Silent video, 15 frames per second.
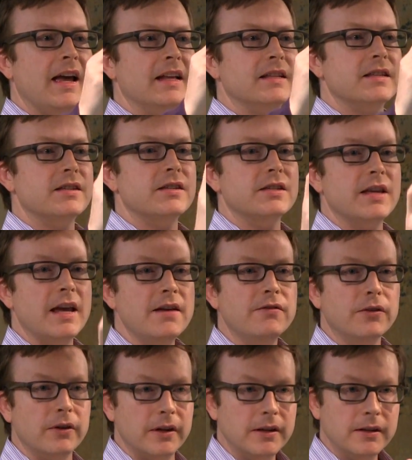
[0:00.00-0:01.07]
and
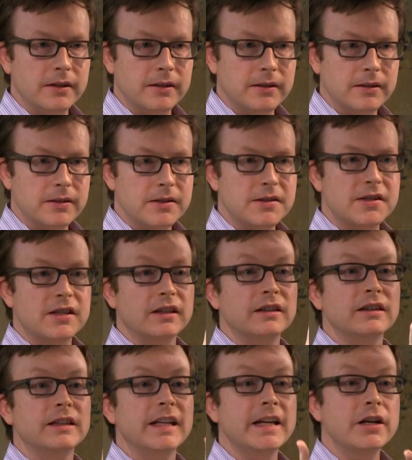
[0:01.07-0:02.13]
savor it,
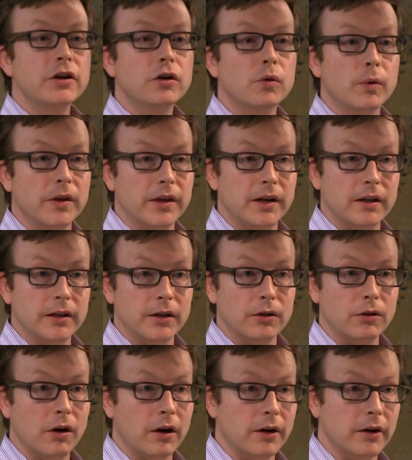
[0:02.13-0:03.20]
linger with it a
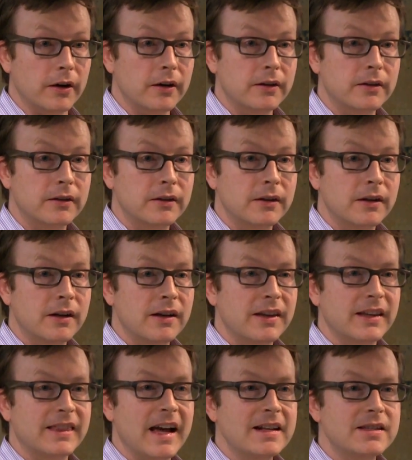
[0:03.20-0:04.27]
little longer? I
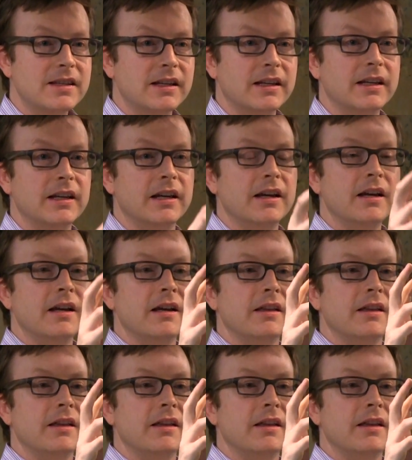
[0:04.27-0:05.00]
think that's the key.